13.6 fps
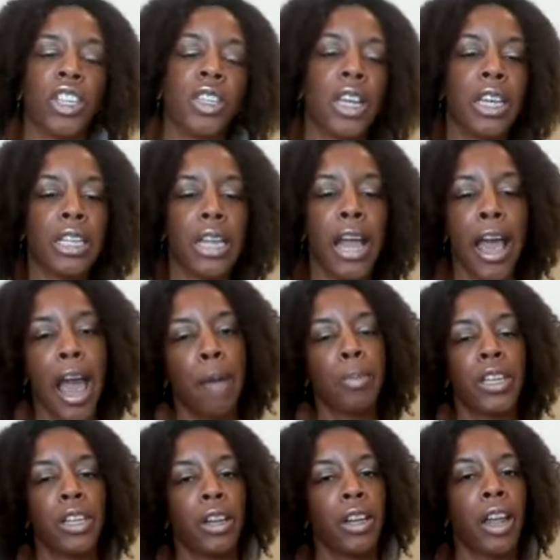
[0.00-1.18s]
things that happens
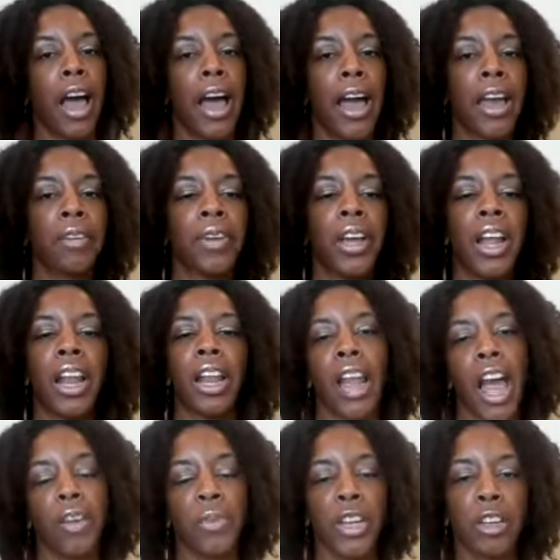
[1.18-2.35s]
in your
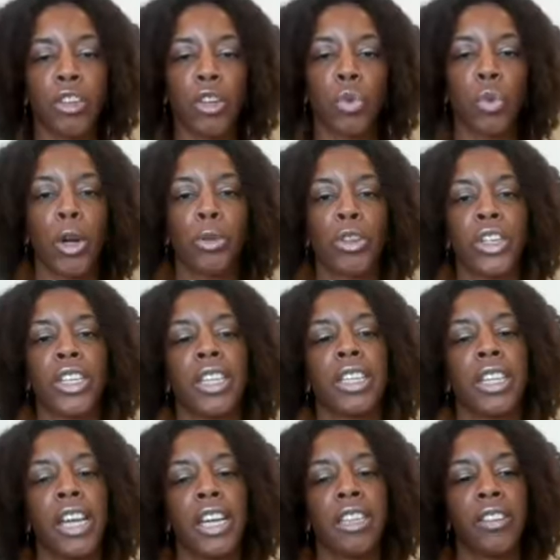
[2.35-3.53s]
life interruptions, and
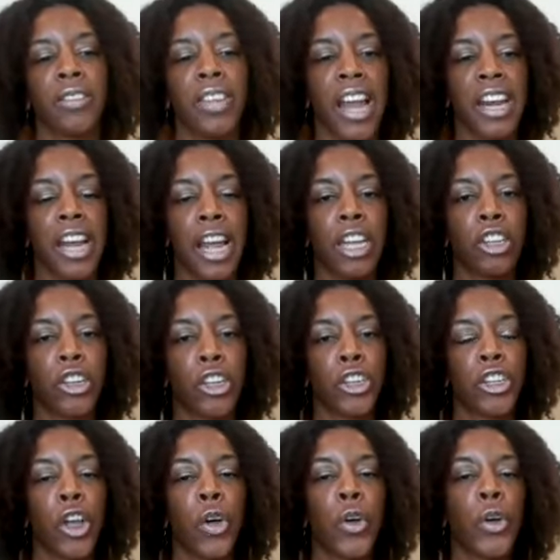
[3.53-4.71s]
things of that nature.
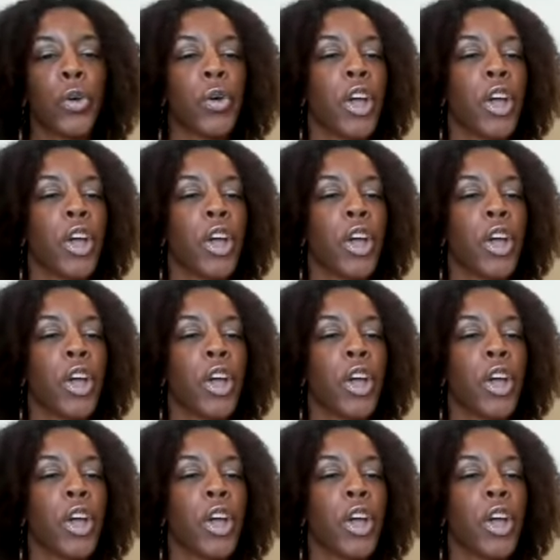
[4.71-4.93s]
So